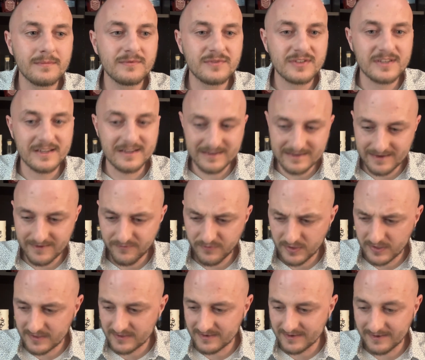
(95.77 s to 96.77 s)

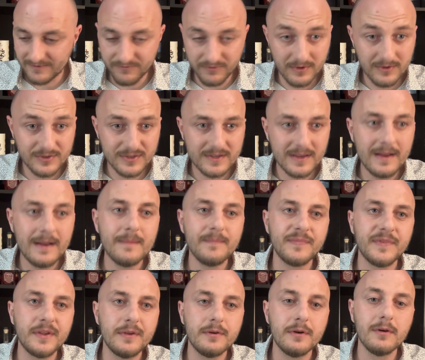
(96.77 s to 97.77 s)
significant difference.
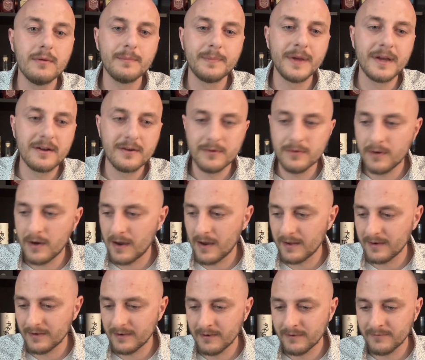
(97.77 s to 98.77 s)
You don't pick a
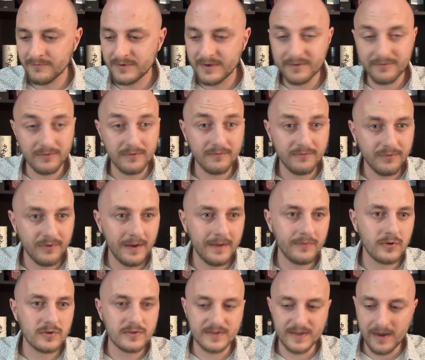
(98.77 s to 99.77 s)
lot of different
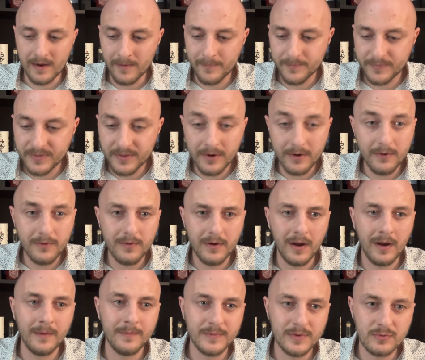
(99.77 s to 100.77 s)
flavors up
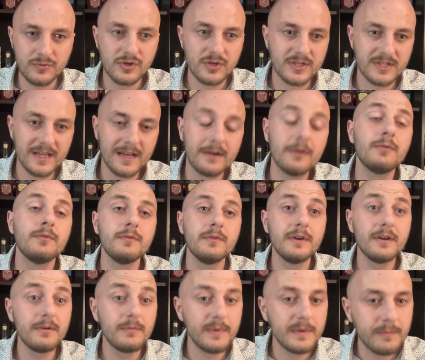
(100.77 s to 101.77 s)
though. You just get a
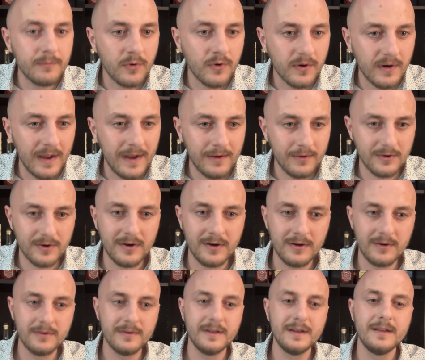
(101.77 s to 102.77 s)
little bit more
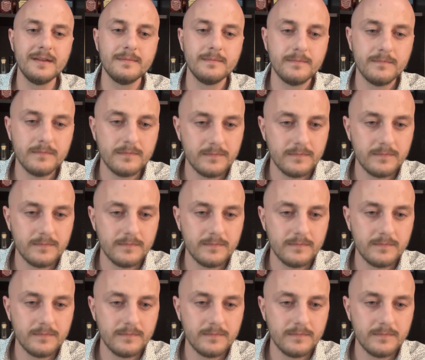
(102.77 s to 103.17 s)
alcohol in it.